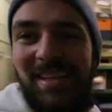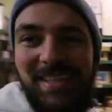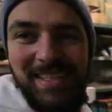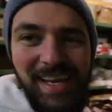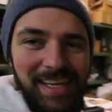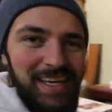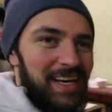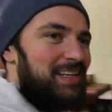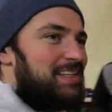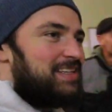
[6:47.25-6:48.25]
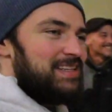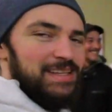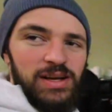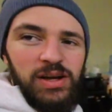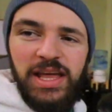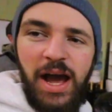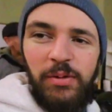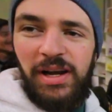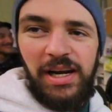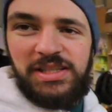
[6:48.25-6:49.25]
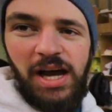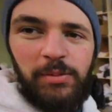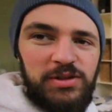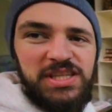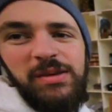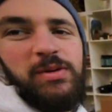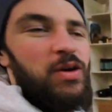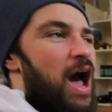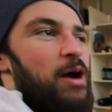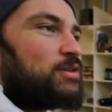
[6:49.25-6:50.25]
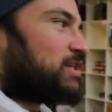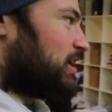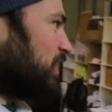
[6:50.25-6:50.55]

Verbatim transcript: to sneak you. Yeah, we were gonna double team you. I was gonna